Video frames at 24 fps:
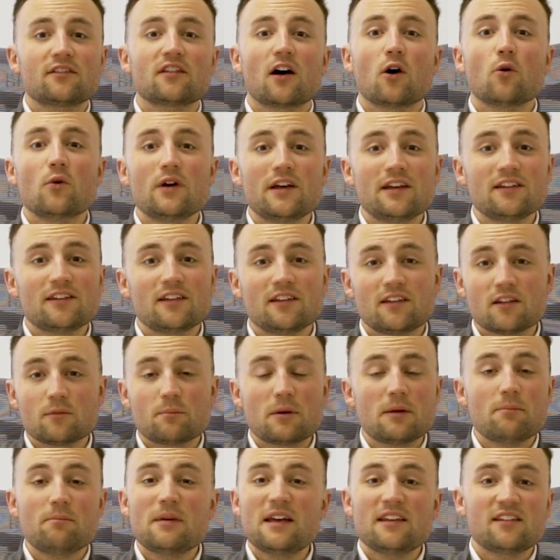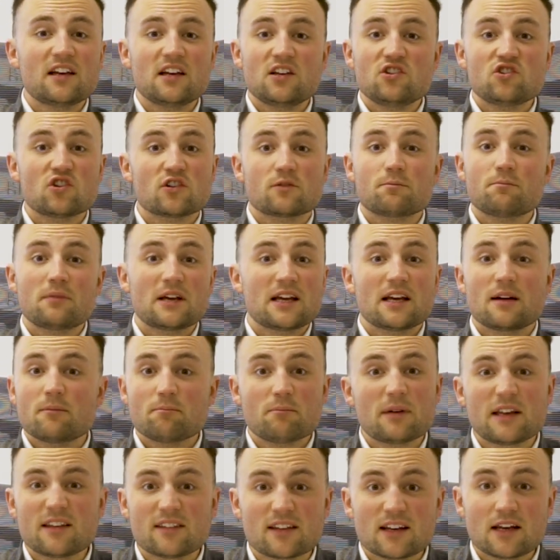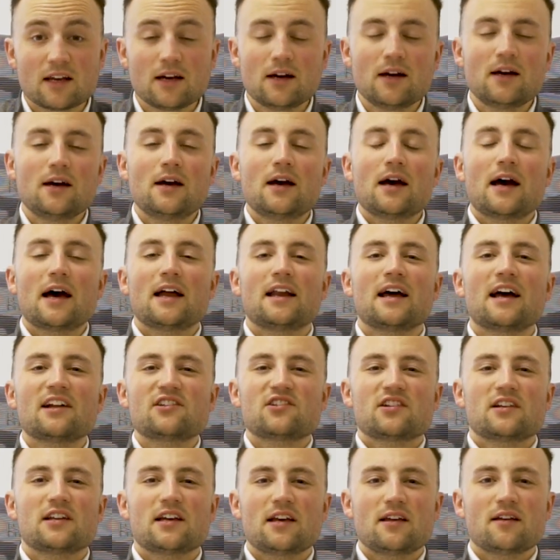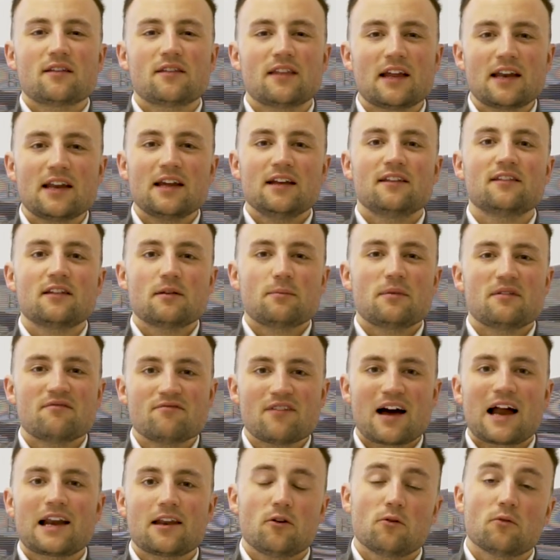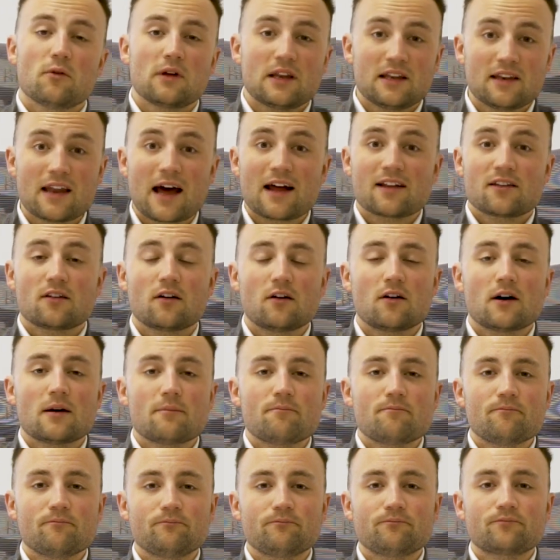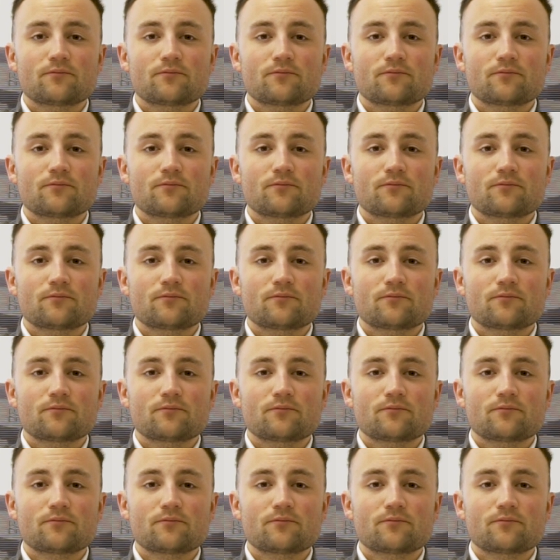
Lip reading: so easy to be busy just being busy. And actually, there needs to be value in that time.